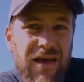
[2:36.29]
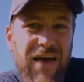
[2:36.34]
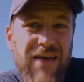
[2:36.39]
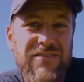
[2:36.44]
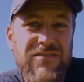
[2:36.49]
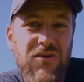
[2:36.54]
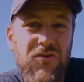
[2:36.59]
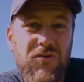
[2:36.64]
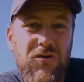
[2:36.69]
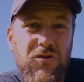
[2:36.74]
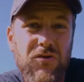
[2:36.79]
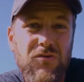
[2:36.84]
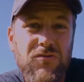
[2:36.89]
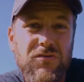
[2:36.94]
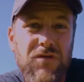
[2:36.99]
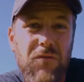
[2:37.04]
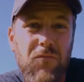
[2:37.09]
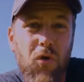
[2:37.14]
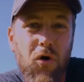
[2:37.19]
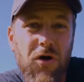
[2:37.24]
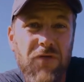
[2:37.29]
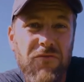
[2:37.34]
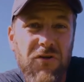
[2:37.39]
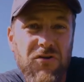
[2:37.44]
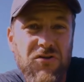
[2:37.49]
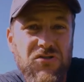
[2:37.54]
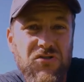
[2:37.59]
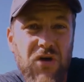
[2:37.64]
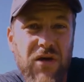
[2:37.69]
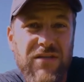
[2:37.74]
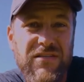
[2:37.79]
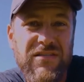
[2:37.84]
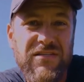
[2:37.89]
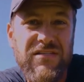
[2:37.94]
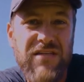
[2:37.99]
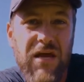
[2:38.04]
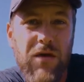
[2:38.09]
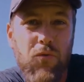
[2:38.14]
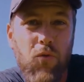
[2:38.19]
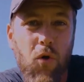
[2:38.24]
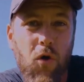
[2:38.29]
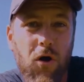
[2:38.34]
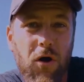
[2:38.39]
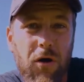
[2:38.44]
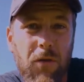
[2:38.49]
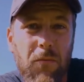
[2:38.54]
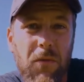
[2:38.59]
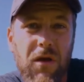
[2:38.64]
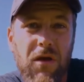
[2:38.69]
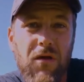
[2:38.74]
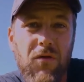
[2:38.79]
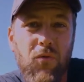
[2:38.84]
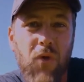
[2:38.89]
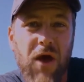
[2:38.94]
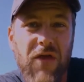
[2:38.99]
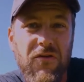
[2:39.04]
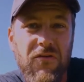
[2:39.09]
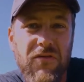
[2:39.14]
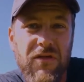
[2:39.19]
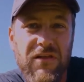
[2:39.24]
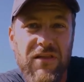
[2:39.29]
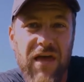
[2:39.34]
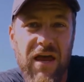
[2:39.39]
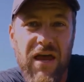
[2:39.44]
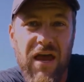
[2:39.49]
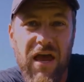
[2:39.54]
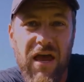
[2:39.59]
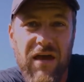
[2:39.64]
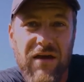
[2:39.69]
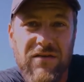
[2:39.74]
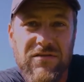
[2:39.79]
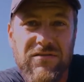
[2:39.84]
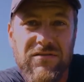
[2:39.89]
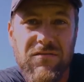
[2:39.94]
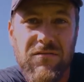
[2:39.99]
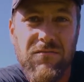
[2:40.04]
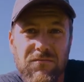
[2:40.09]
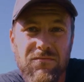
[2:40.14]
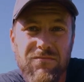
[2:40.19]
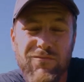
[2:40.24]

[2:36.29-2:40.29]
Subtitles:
as they'll use more of their strength to stay warm rather than lay eggs,